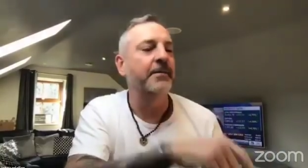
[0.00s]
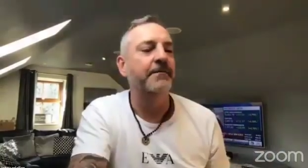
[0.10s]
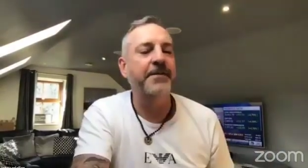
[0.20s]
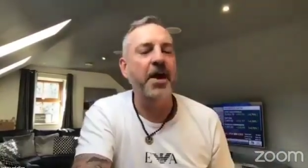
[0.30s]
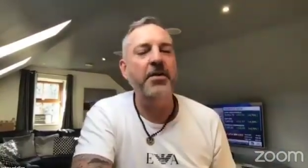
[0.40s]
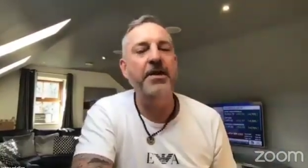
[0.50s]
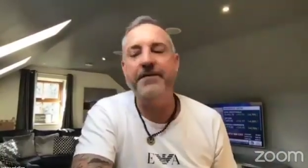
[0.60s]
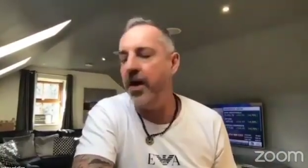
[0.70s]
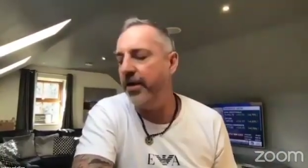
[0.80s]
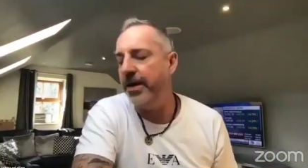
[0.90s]
Very,
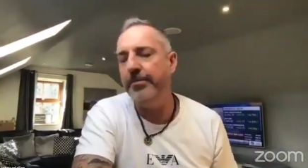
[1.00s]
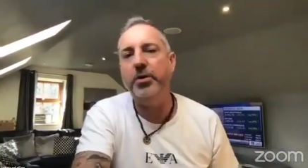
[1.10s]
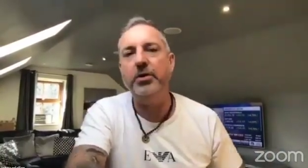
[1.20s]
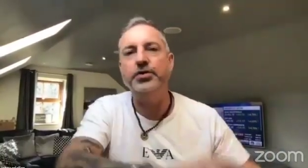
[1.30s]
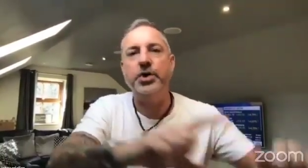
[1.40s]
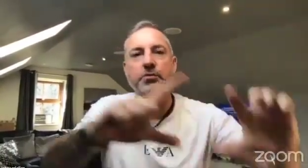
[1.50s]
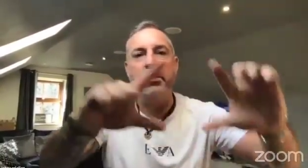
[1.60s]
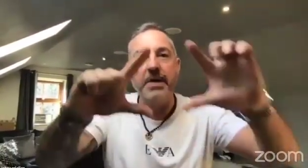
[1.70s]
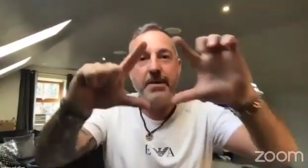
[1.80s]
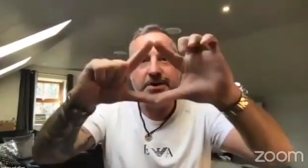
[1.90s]
very important.
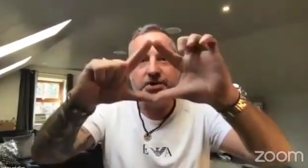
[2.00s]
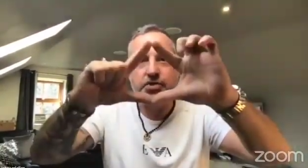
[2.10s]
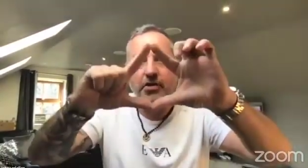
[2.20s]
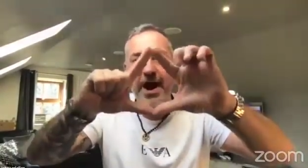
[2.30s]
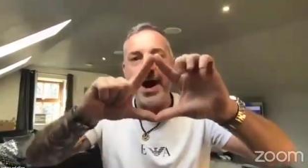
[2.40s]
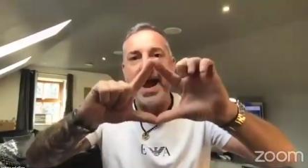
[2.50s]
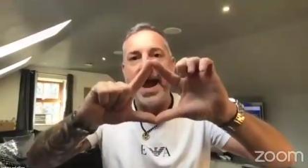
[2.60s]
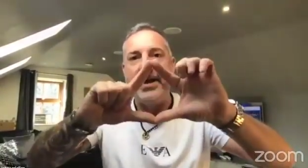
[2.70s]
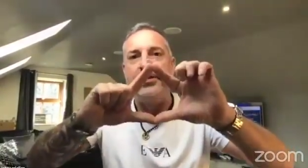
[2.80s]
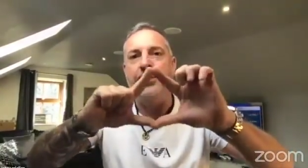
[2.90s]
Remember the
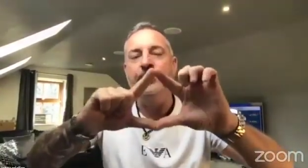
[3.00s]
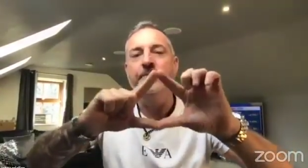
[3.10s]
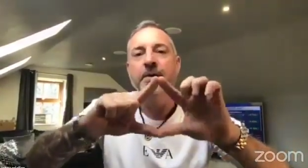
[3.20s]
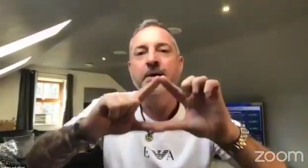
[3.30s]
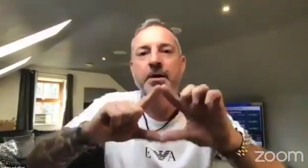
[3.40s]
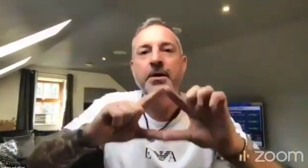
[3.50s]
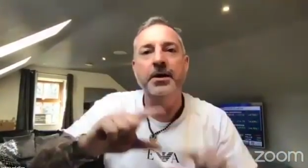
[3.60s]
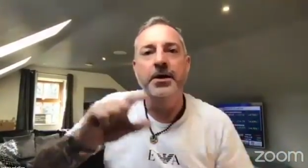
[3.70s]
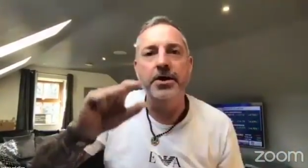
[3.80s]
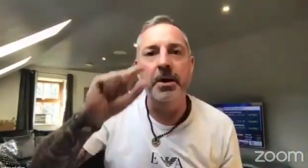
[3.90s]
triad.
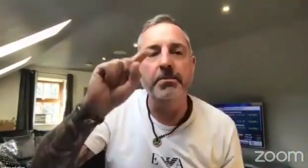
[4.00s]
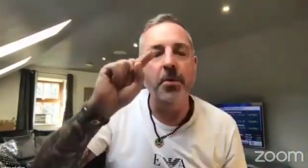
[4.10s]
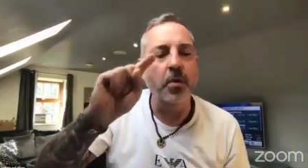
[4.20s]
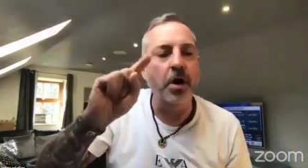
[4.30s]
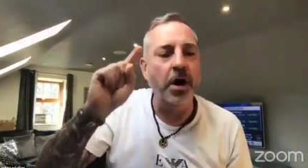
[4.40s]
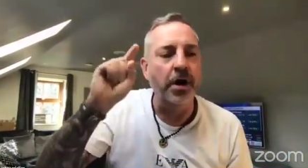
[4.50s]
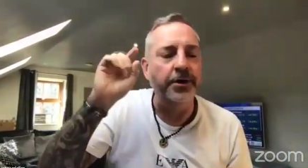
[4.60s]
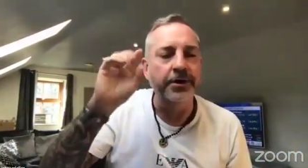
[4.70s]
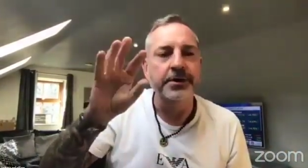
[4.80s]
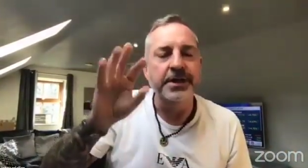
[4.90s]
Number
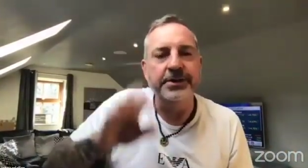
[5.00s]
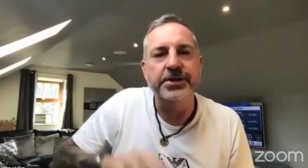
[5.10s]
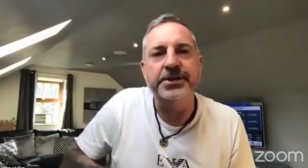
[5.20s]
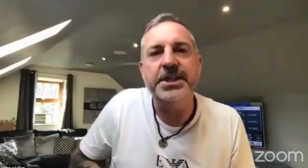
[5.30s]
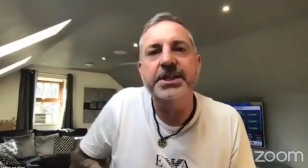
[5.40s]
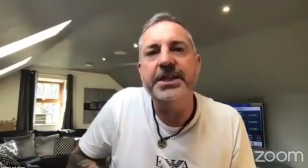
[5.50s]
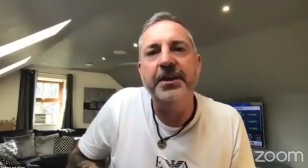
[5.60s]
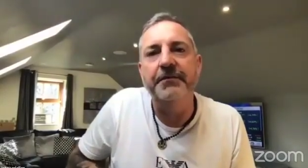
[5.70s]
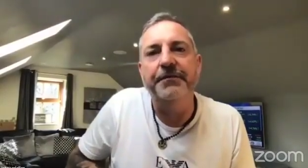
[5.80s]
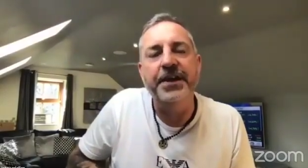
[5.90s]
one, does the
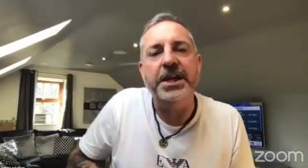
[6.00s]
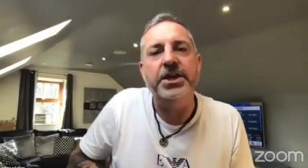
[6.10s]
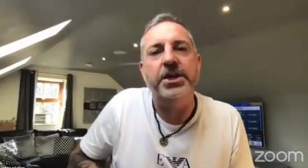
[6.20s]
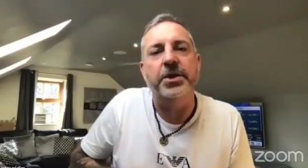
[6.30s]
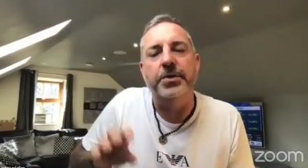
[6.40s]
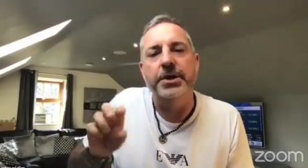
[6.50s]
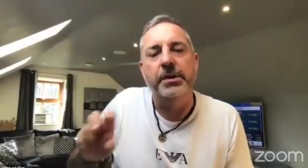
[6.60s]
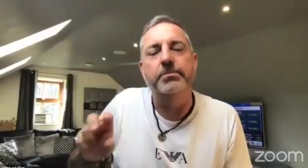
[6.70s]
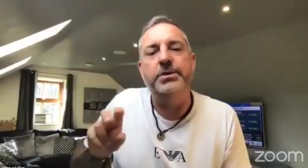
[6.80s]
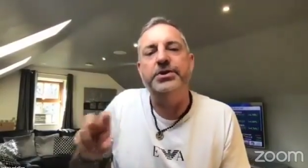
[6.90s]
deal fit you?
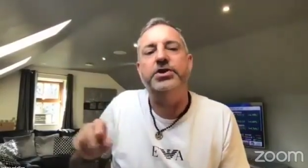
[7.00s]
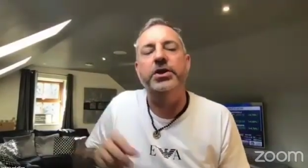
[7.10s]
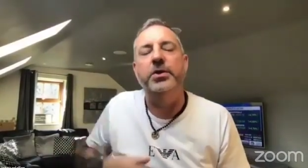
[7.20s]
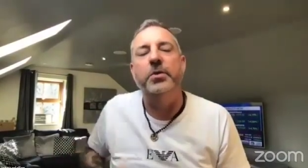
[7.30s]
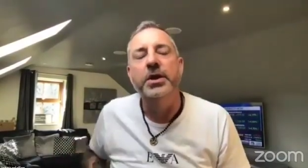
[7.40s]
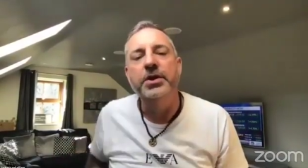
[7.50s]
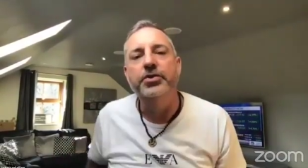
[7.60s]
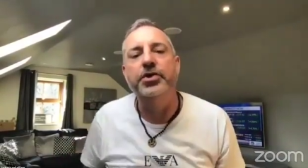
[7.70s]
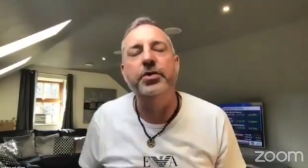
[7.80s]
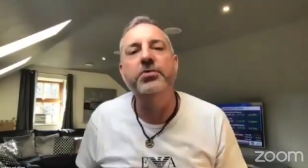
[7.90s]
Number two,
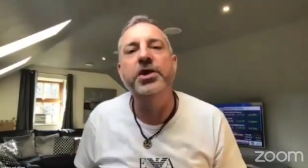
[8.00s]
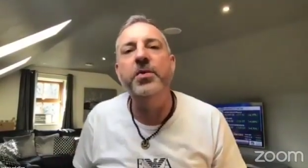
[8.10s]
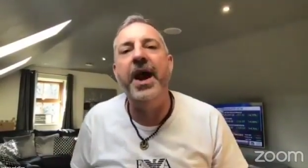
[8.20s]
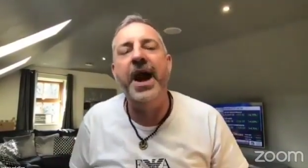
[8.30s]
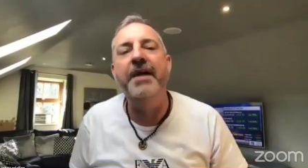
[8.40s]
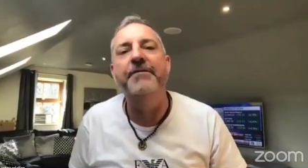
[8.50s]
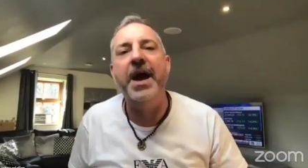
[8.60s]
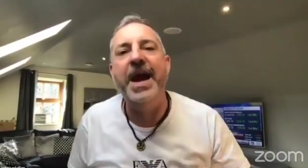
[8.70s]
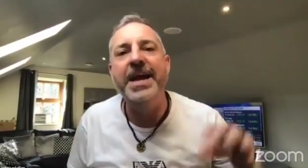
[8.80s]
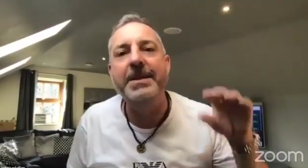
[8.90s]
do you have
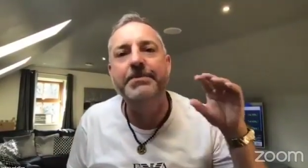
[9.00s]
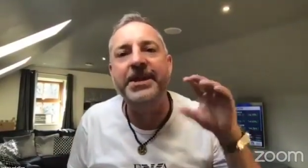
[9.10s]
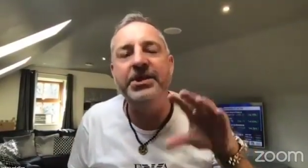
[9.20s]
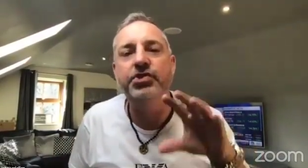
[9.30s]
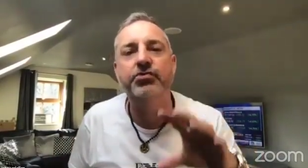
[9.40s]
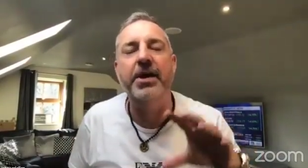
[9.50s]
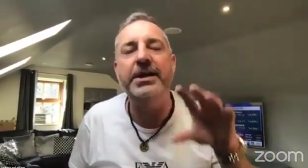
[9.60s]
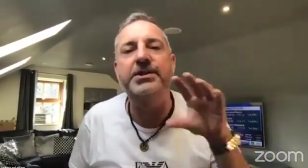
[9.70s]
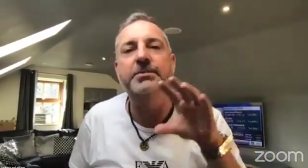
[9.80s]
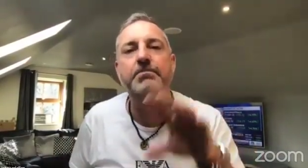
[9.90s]
a
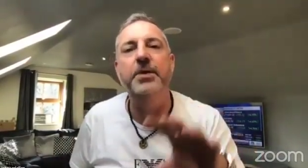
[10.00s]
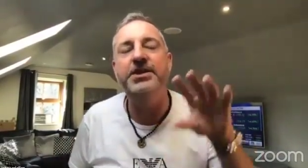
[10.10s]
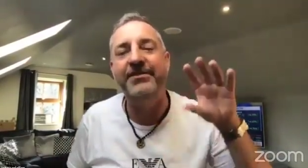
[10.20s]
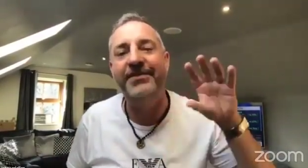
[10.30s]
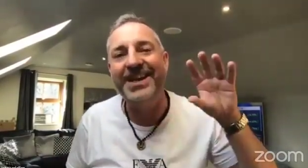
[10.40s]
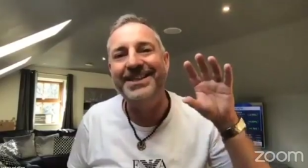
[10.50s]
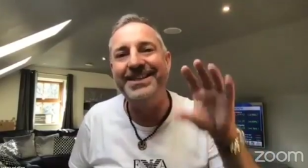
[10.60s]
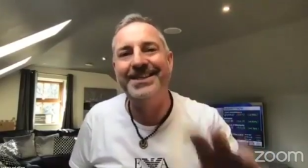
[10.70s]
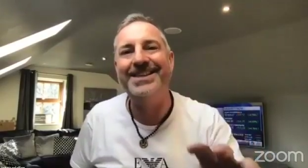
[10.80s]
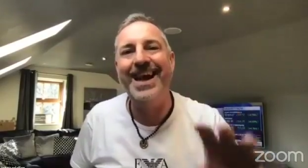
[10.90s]
distressed,
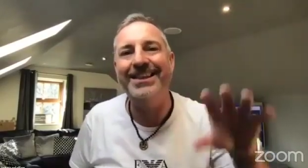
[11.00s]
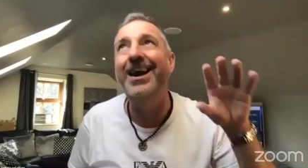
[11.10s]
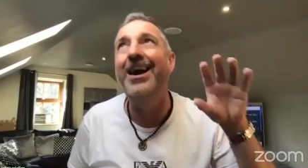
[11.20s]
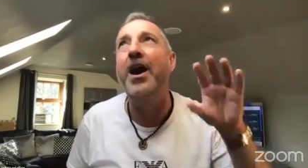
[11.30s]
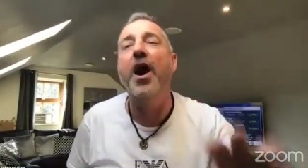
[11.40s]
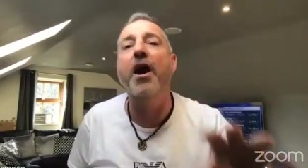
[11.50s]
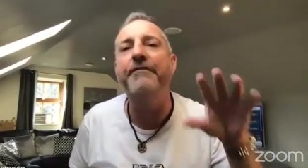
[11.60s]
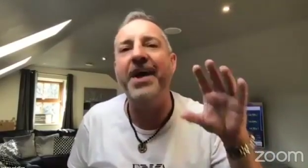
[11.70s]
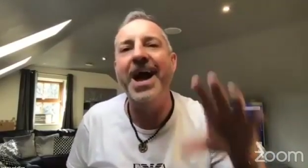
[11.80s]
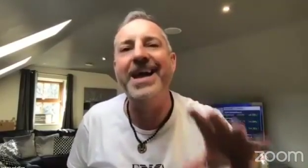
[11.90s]
motivated seller of
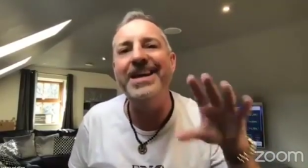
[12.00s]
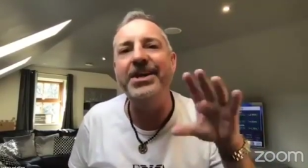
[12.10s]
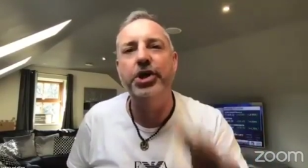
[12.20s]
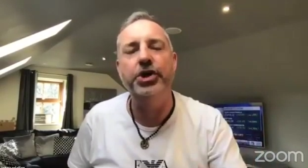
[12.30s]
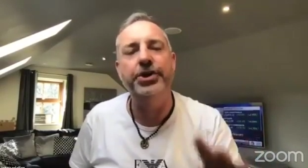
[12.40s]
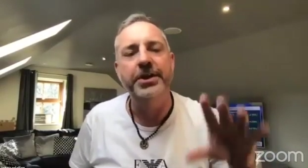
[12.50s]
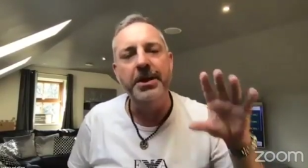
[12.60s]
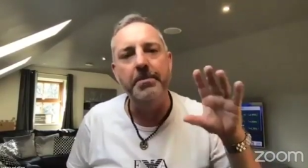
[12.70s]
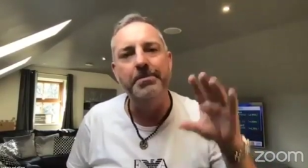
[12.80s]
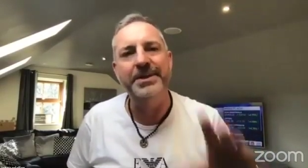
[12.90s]
a good
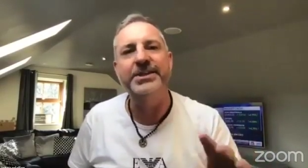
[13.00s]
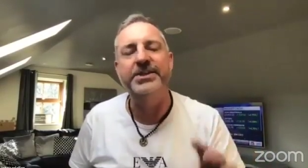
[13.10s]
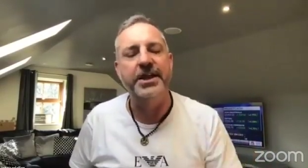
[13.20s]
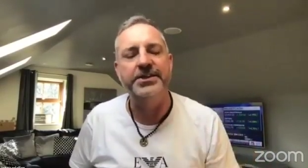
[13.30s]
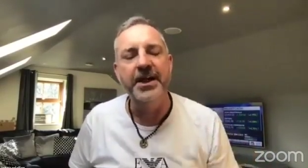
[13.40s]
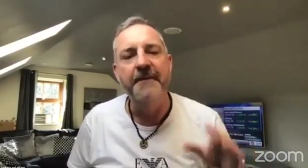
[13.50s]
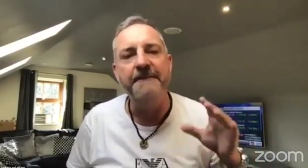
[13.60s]
business?